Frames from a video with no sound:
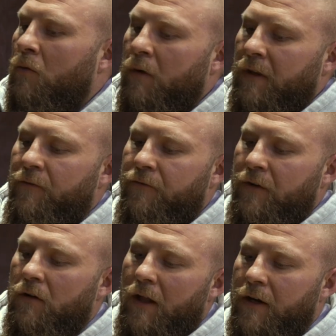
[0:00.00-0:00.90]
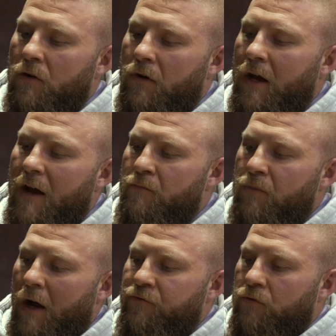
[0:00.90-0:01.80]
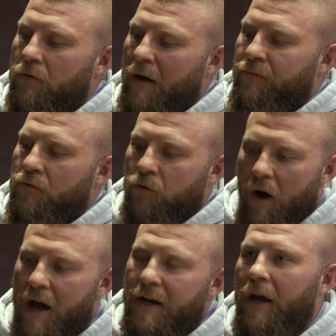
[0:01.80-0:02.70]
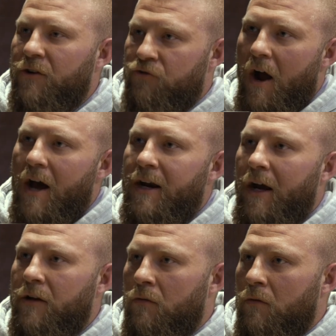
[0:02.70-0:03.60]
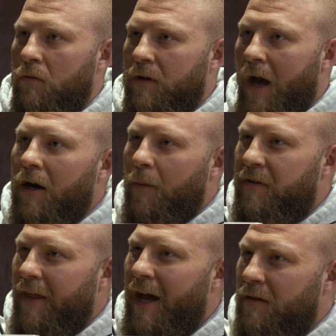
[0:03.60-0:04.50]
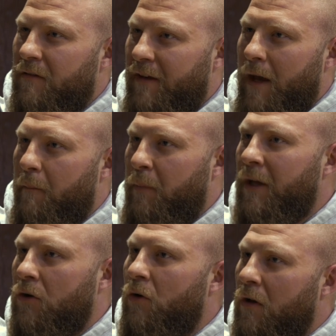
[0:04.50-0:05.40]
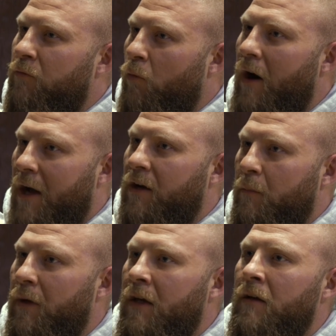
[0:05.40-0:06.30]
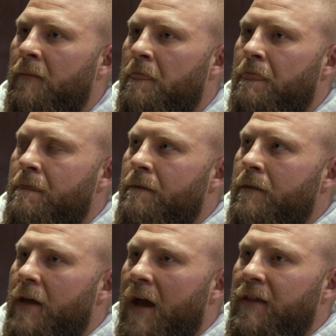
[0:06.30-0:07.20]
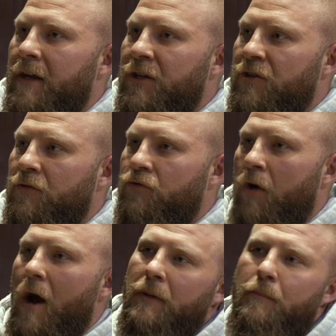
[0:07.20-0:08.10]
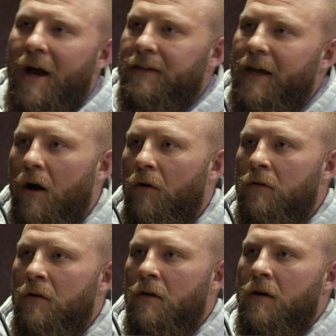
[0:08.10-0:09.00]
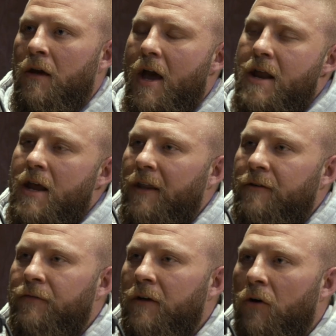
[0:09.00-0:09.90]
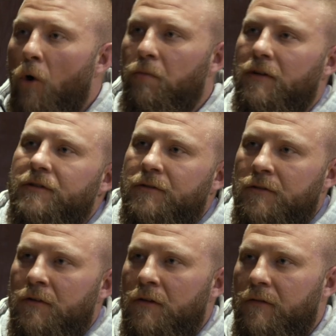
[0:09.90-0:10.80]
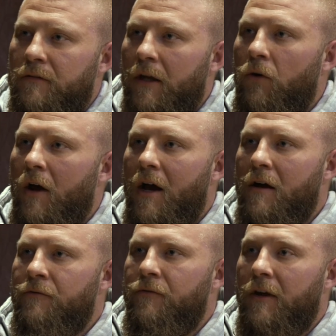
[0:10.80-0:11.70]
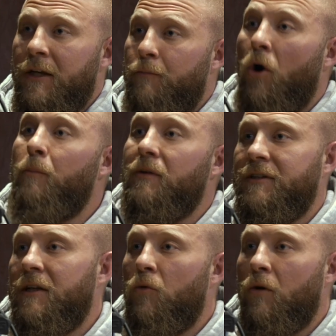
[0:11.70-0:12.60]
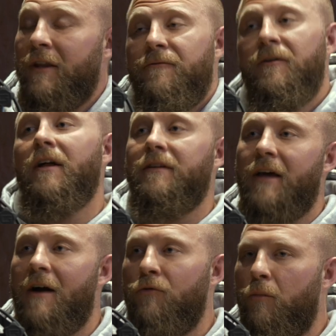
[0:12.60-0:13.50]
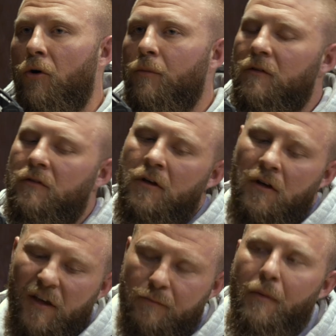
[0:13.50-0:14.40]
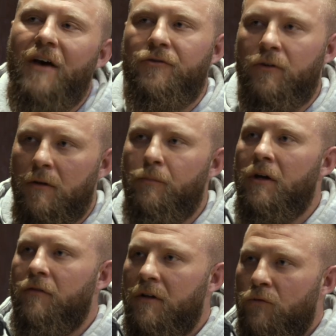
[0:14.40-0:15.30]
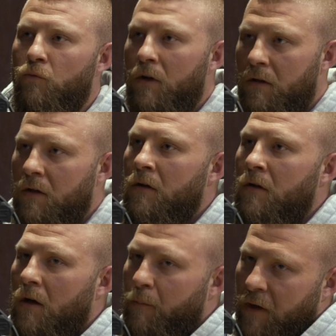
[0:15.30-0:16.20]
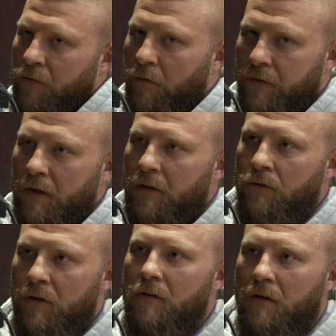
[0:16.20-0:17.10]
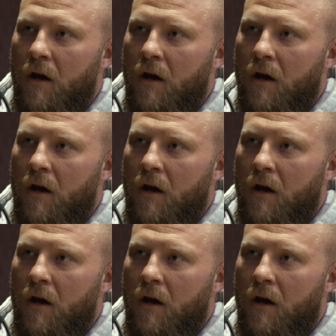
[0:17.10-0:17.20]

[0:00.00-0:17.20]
when they feel like, okay, I've, I've, I've tried and I tried and I got up to that, to that pinnacle of where I could be, and then it just dropped me back down, and now they feel hopeless. Mm. They don't have any purpose anymore. They feel like they have no purpose. It's mastering the pivot is really a pivotal thing that you need to